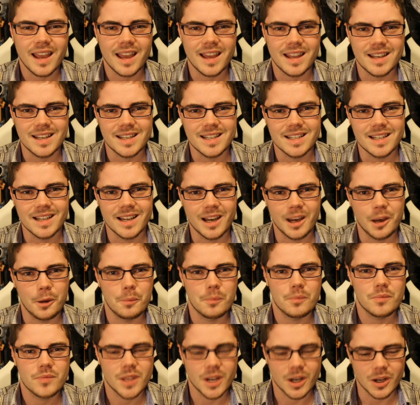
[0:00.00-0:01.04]
and
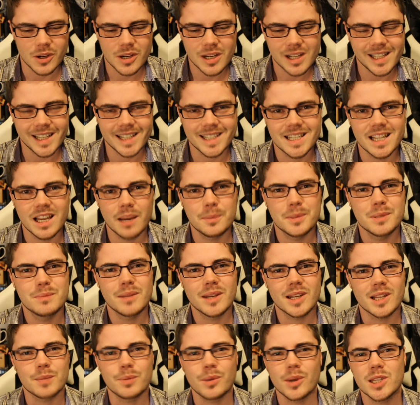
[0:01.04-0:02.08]
you know, collecting up as
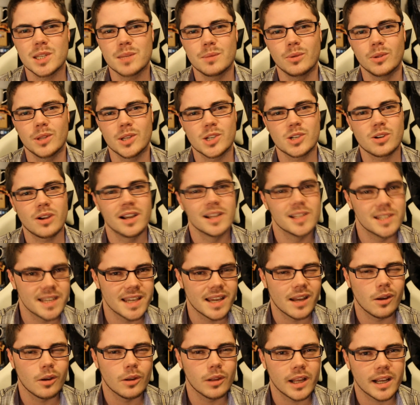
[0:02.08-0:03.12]
many as possible and trying to
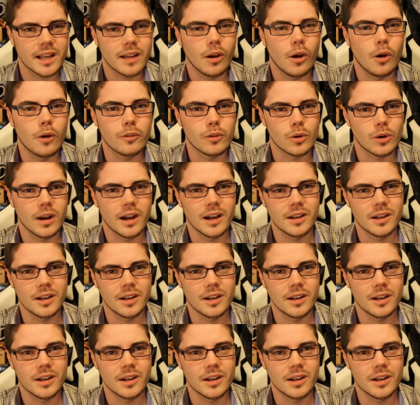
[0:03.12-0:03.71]
get like over